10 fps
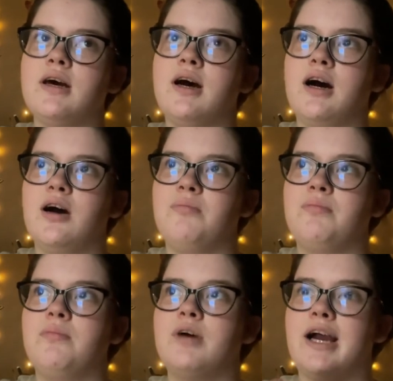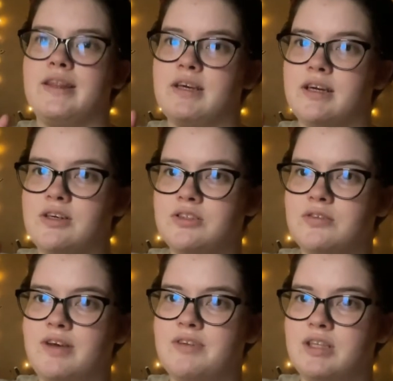Um, I think I also
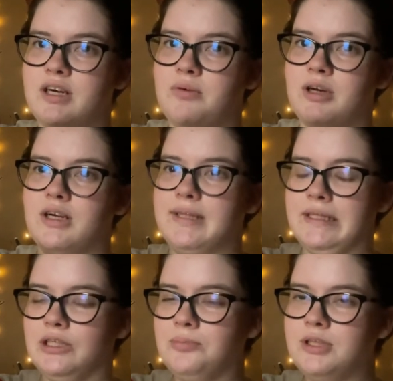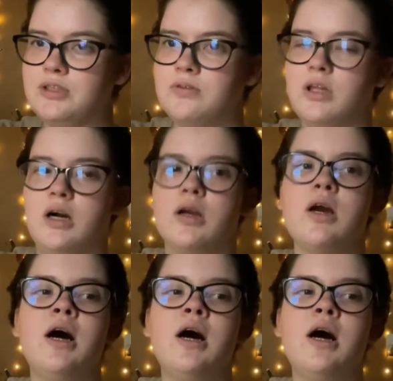left it in hot water a little bit too long,